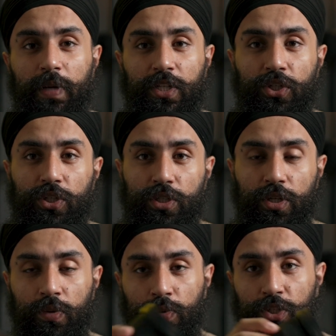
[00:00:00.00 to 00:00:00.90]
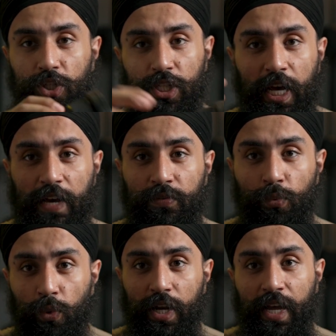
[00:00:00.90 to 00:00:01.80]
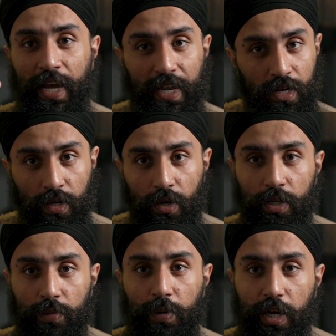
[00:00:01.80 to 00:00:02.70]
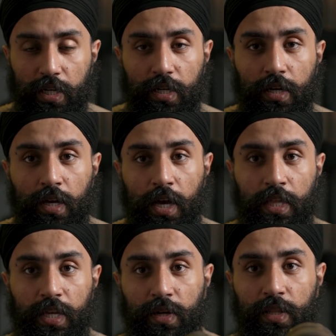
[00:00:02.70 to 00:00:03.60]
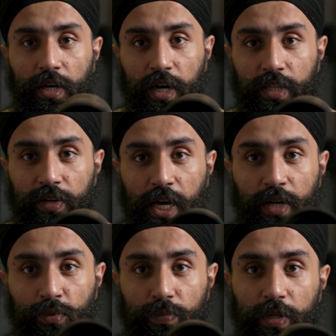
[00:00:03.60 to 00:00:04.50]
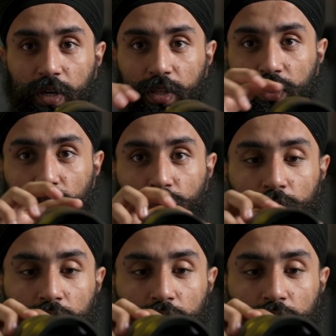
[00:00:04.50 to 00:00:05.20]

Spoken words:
pictures, we just have one hand on the body and then the other hand would be on the zoom.